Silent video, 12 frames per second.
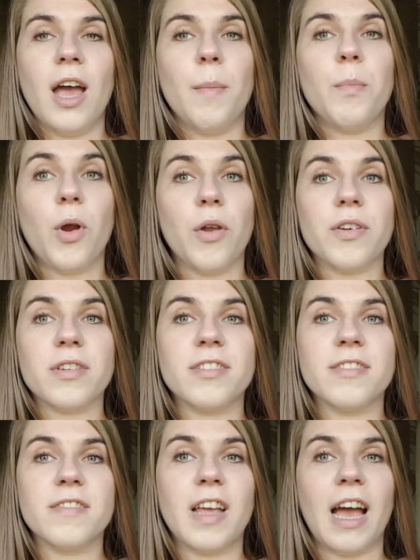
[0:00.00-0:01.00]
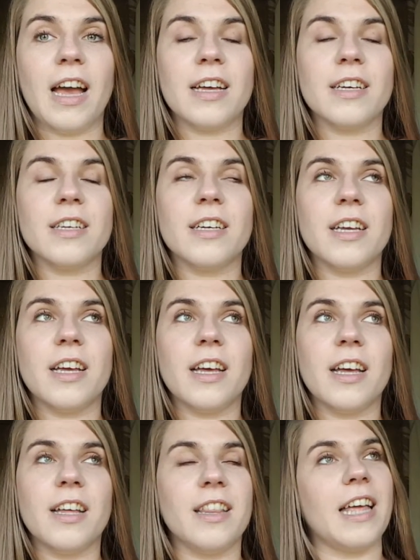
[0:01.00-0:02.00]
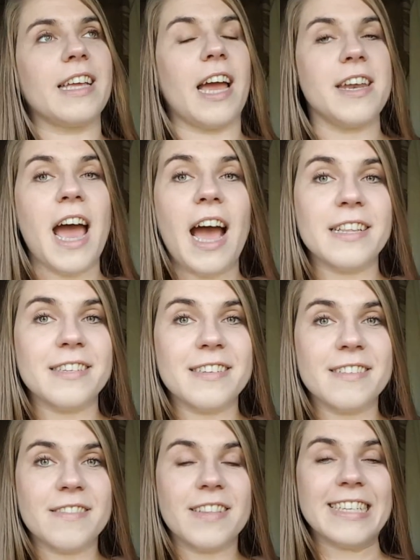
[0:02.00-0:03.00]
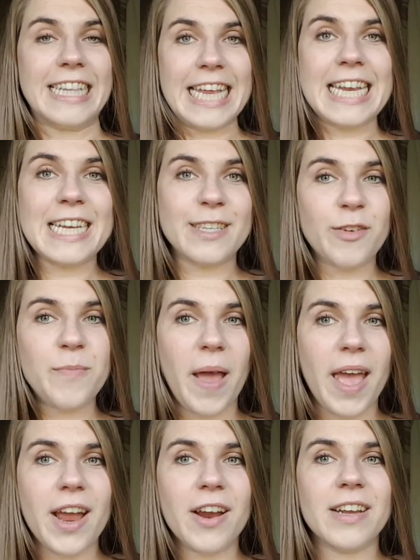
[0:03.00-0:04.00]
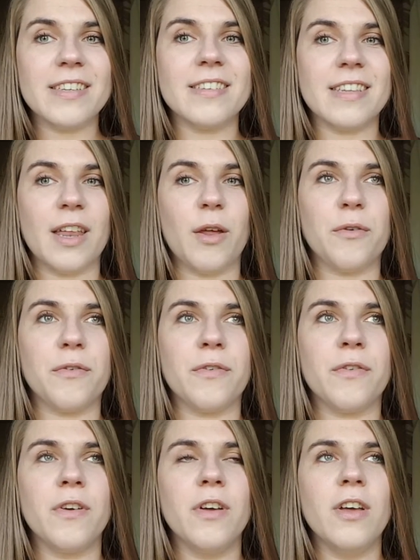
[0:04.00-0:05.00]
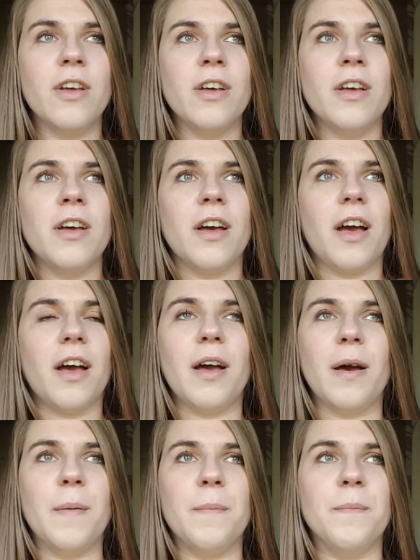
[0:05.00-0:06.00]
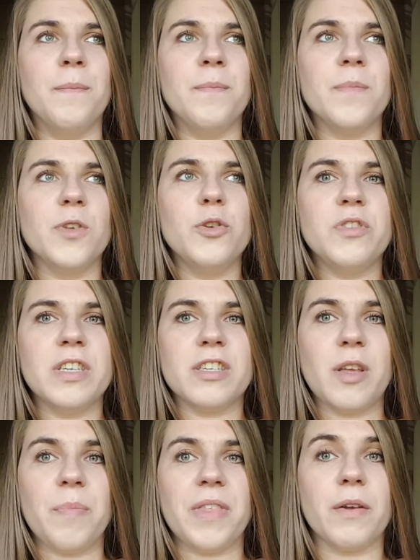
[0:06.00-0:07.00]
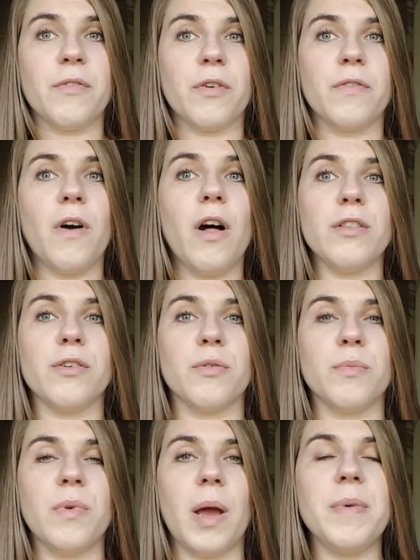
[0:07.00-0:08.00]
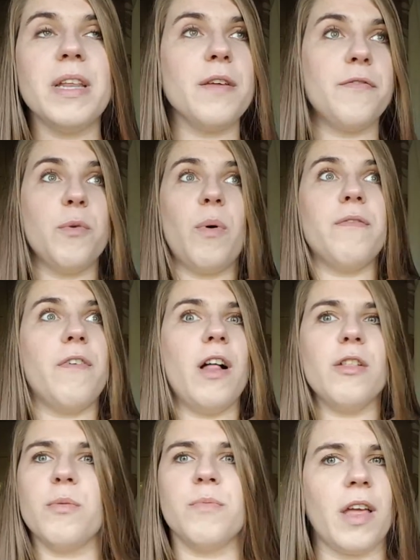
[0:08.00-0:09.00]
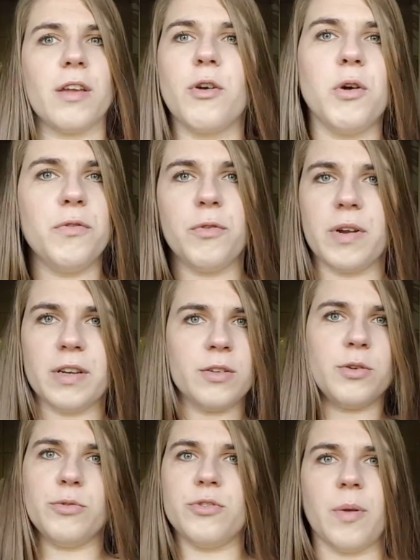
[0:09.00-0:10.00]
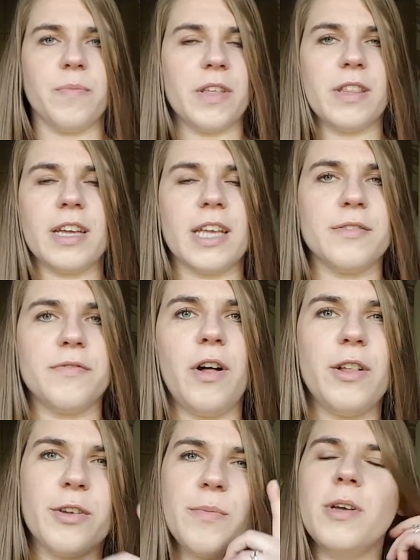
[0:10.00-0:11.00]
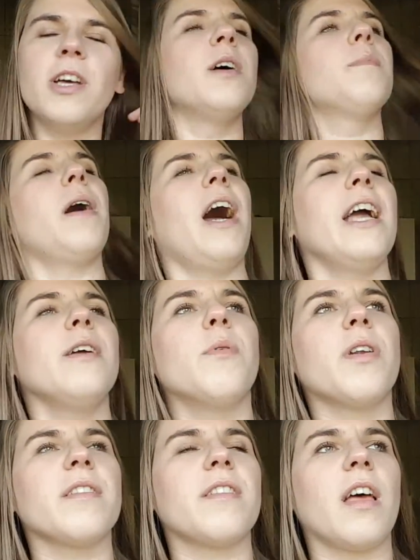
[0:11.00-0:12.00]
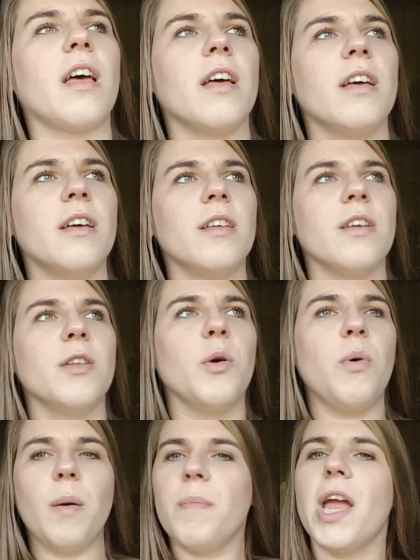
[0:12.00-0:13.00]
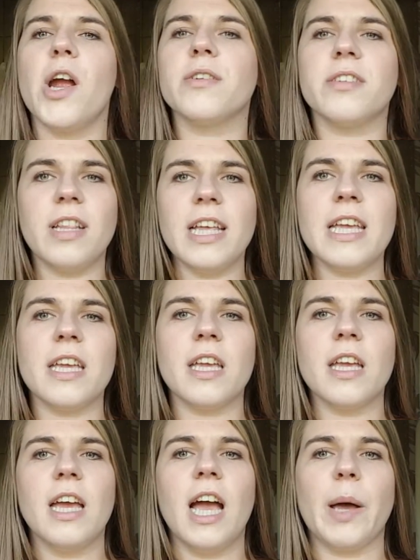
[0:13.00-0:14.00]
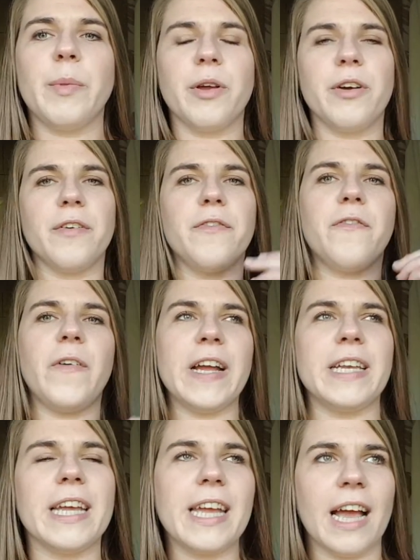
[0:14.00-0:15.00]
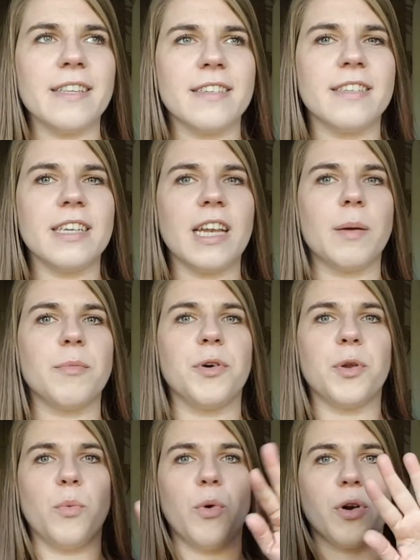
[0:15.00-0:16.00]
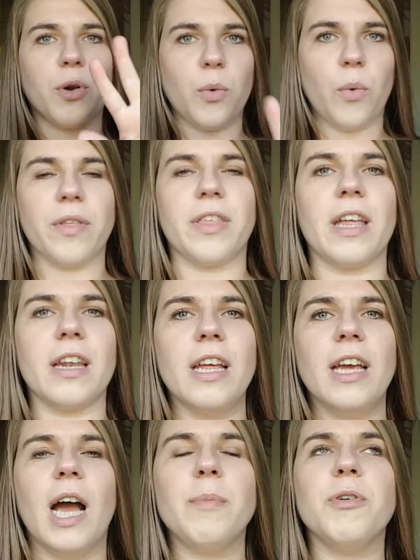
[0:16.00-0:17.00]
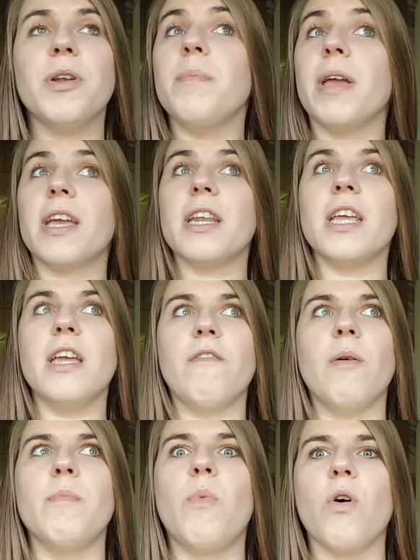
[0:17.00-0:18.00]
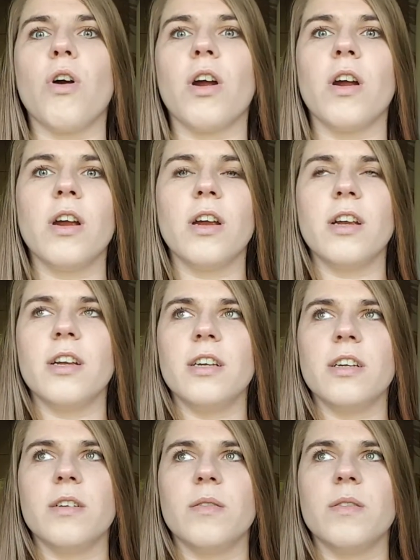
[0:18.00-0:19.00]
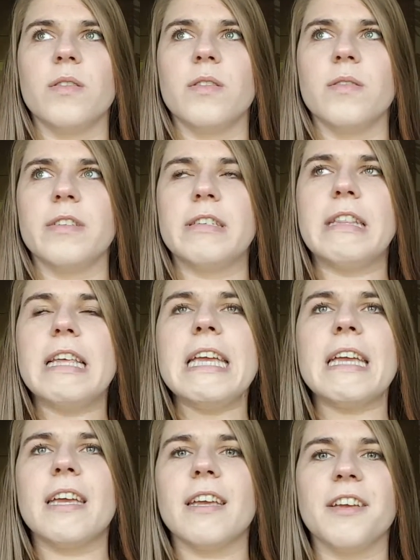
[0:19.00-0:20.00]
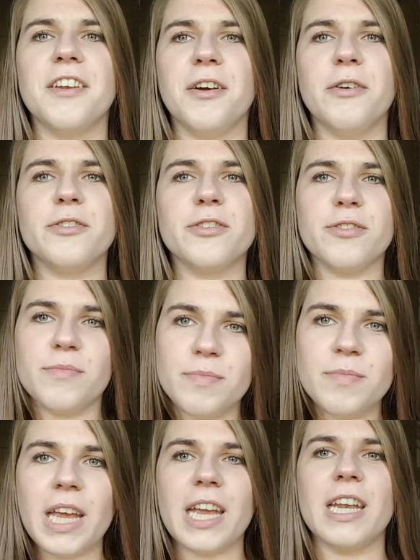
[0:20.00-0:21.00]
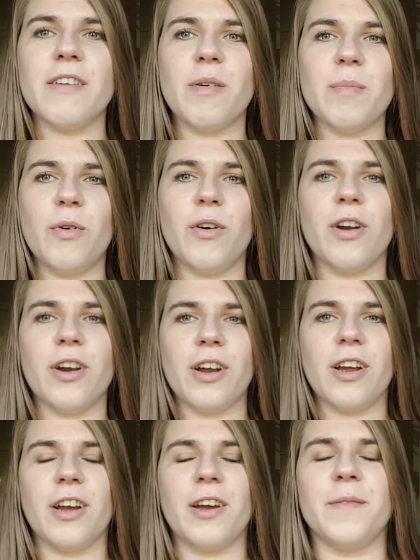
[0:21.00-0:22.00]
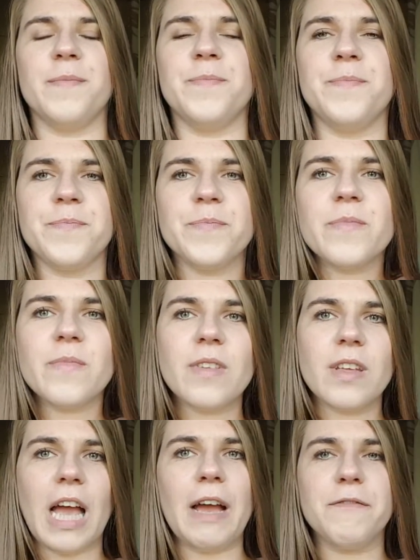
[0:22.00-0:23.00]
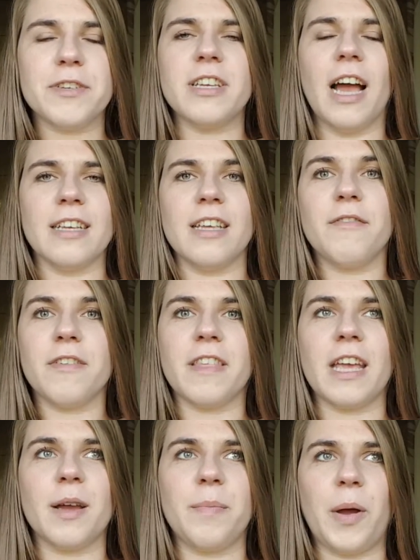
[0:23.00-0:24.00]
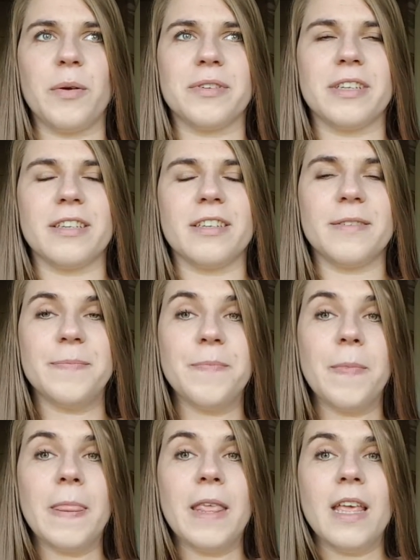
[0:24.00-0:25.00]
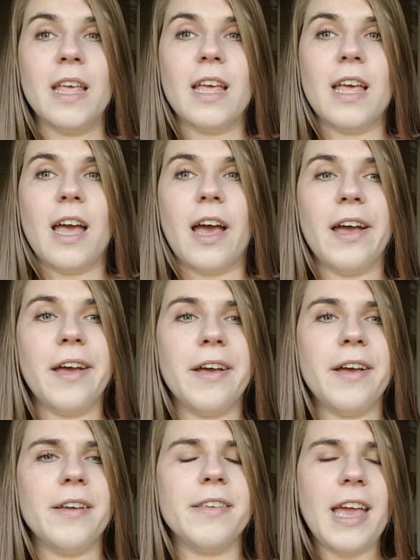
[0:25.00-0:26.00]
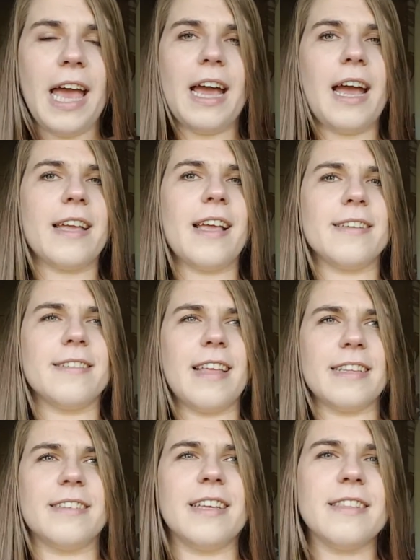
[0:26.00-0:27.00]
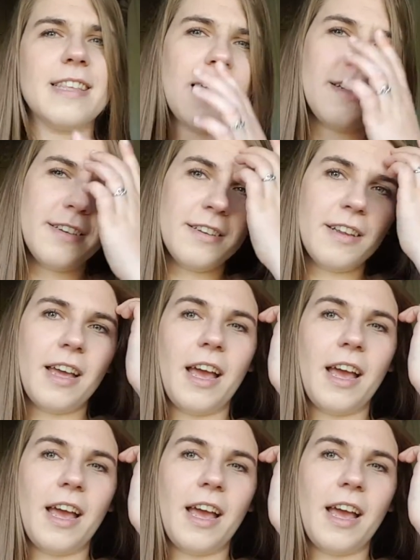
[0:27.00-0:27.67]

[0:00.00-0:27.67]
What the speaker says: products that like enhance the sleekness of my hair instead of using something for volume. I mean, if you want volume, then go for it. Use something that gives volume. But I wanted to, you know what, my hair's sleek. I'm not gonna fight against it. I'm gonna work with it. I'm gonna make it even more sleek, you know, just make it even more, emphasize everything about it. Yeah, I guess that's it then.